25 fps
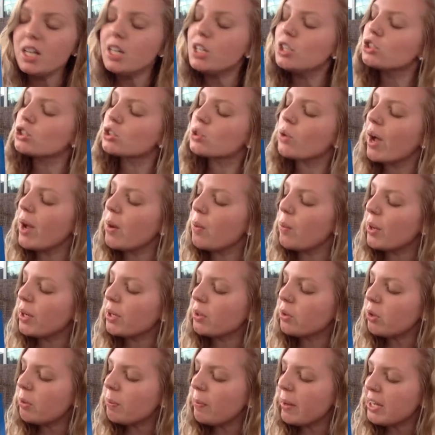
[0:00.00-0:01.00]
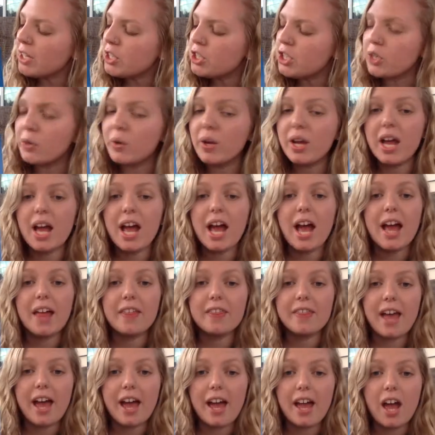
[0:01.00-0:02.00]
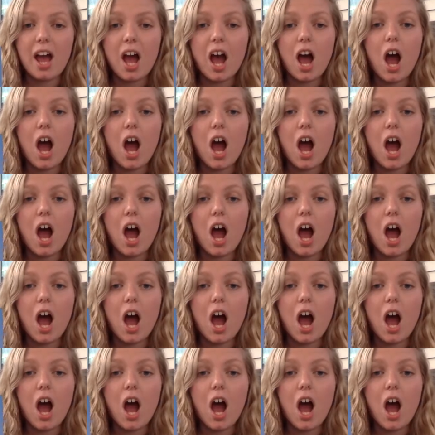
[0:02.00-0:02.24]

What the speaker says: So I want to remind you that